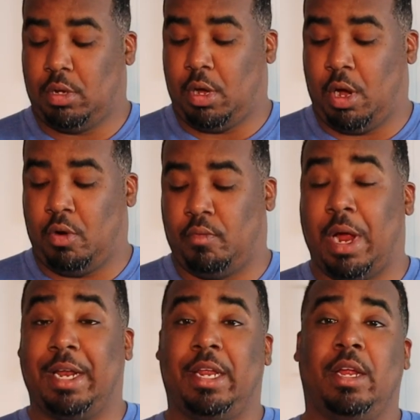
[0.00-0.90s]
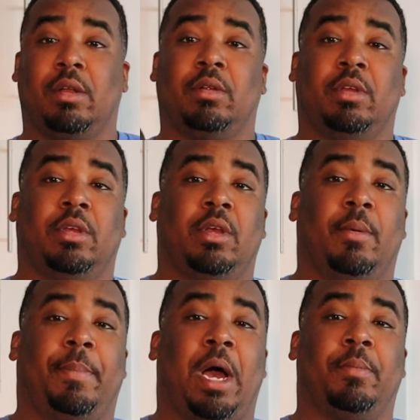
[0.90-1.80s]
Alright, here,
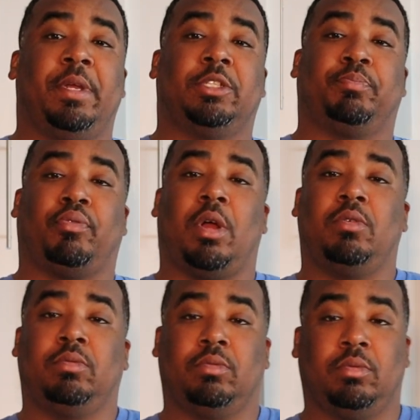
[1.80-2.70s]
Powerbeats Pro,